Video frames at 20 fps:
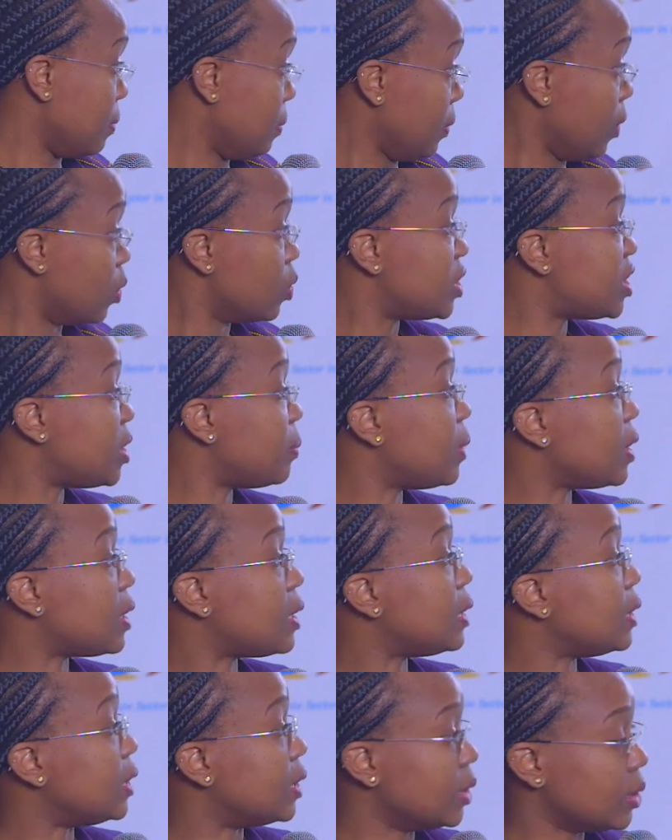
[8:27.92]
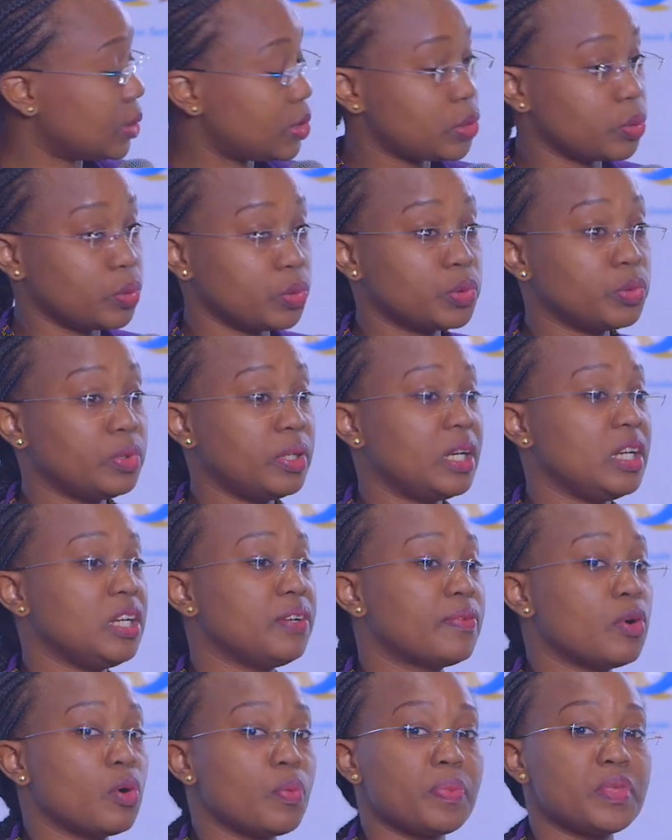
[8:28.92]
ultimately to
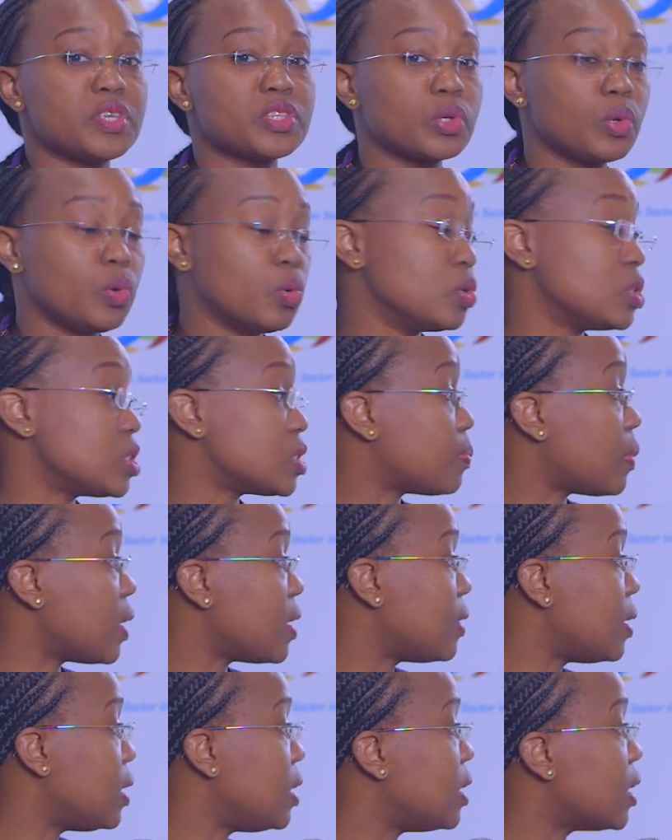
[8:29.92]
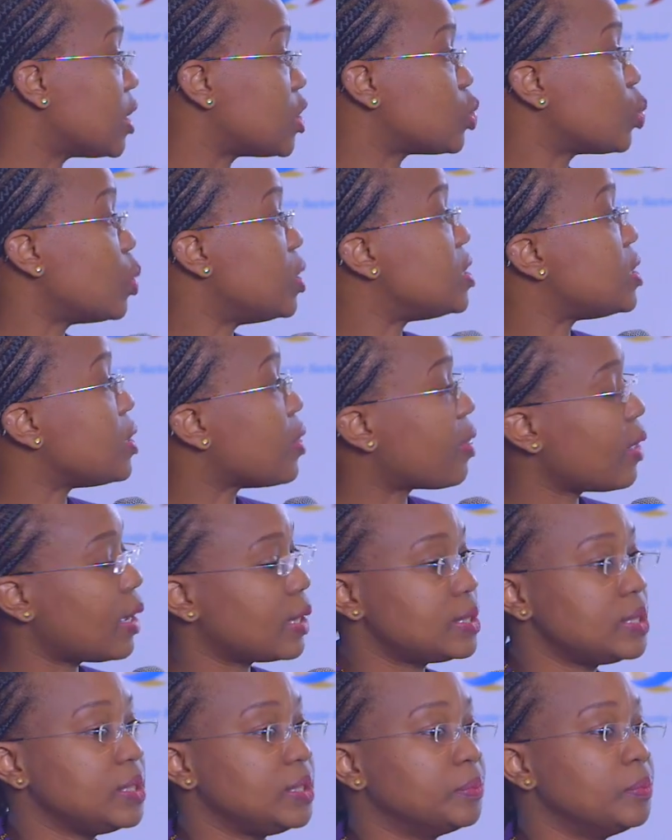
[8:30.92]
deliver on these goals by the year
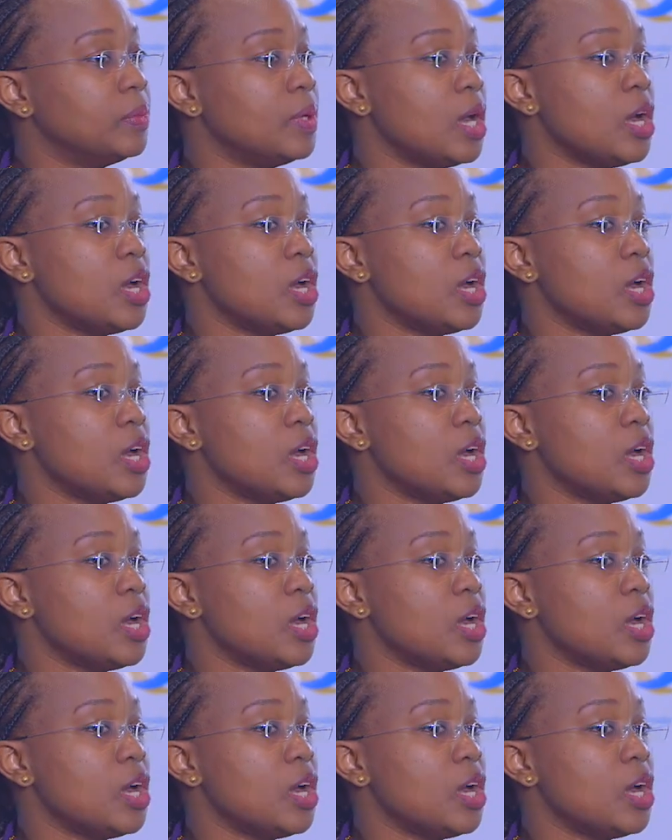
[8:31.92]
2030.